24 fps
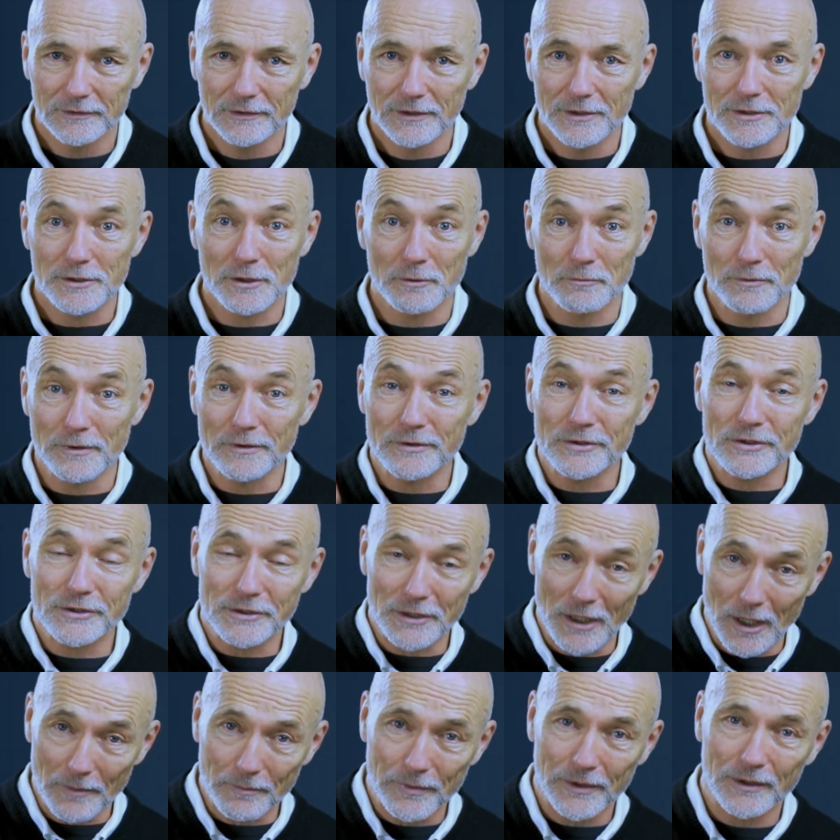So we're
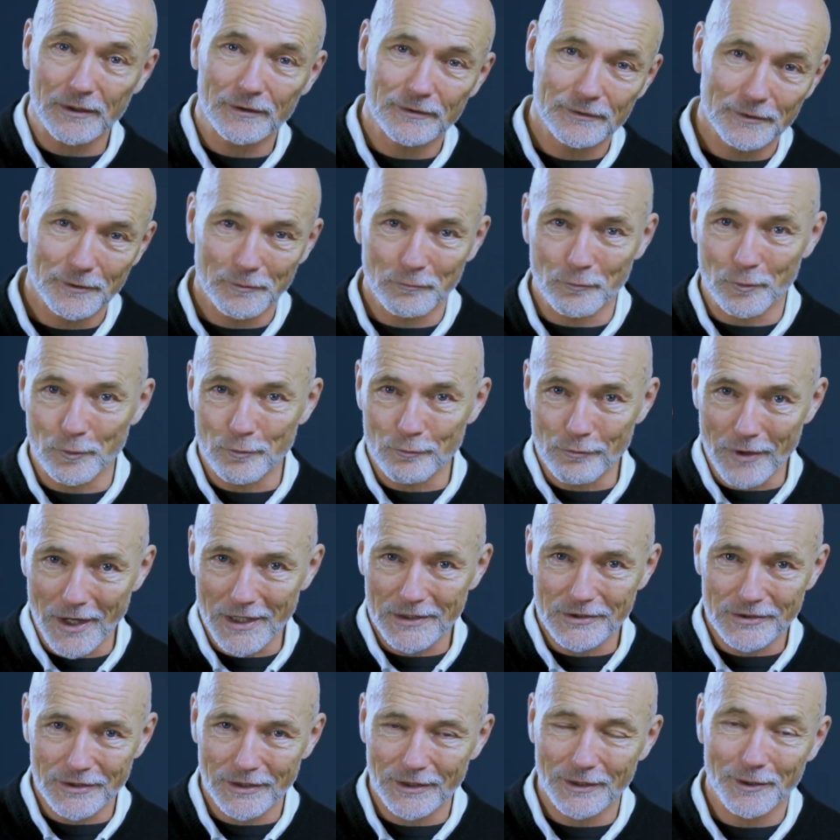stopping, we're
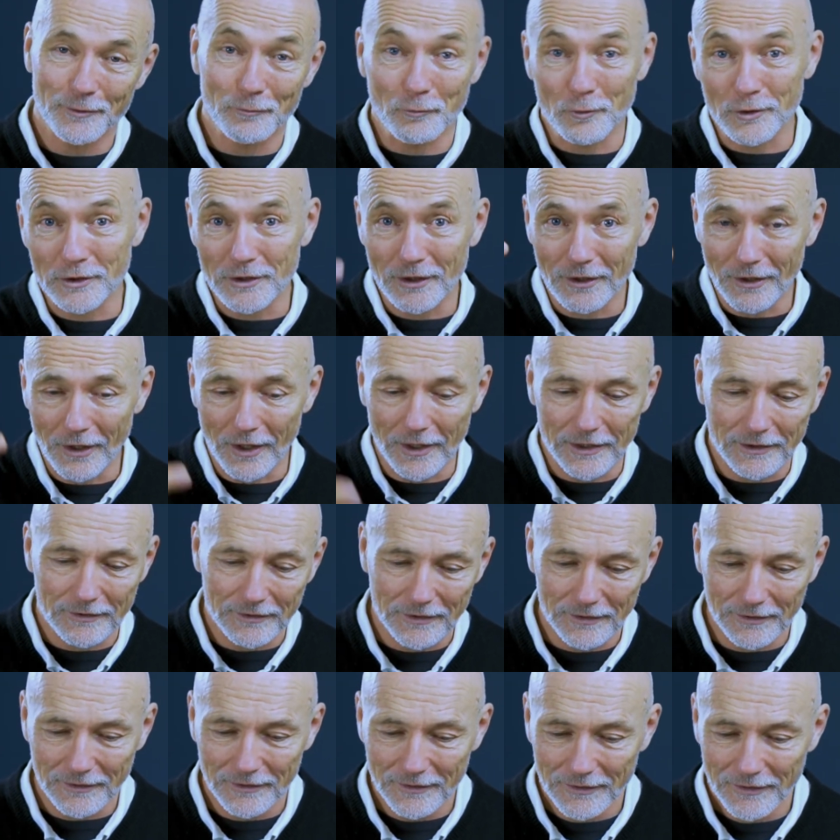resting, we're
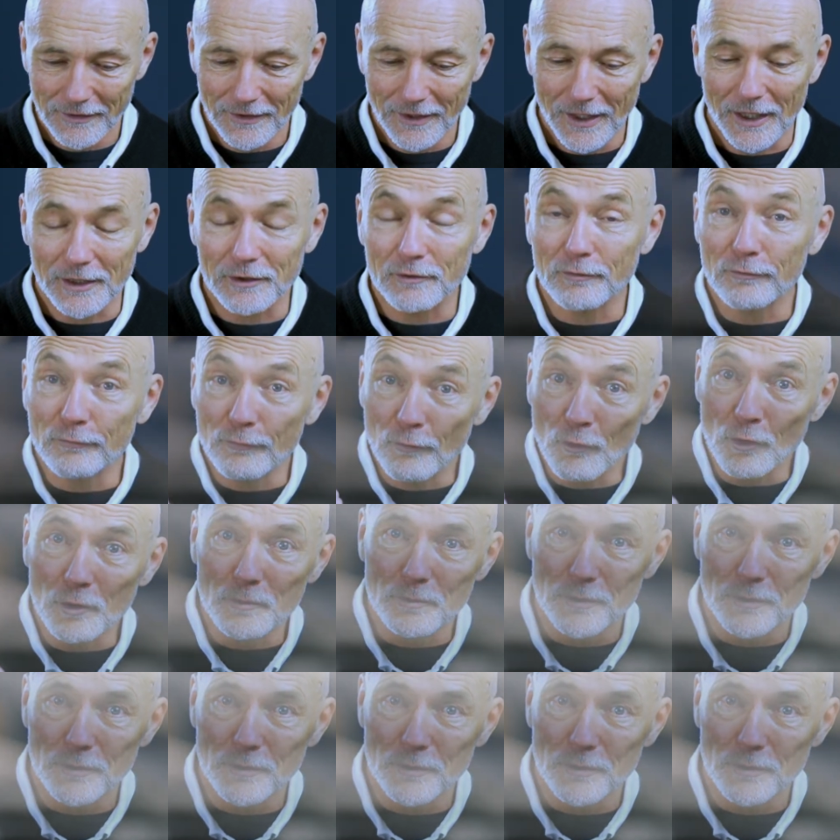delighting. And the fourth